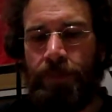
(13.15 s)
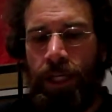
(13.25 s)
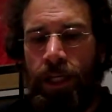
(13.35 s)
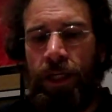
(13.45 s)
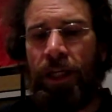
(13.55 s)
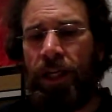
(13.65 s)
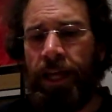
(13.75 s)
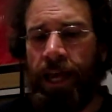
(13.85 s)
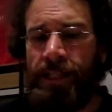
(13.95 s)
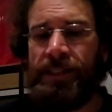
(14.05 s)
be
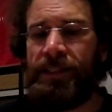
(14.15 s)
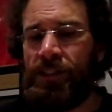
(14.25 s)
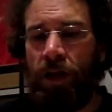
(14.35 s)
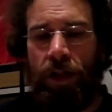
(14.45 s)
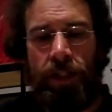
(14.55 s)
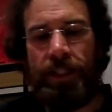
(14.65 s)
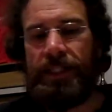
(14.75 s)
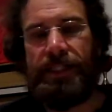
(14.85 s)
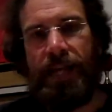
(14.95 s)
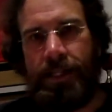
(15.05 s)
against all
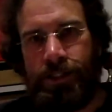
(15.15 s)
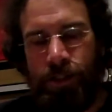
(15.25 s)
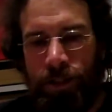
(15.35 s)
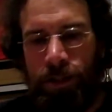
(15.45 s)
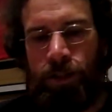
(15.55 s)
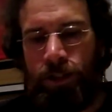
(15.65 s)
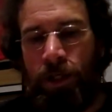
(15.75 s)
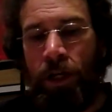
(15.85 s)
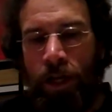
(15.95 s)
disaster,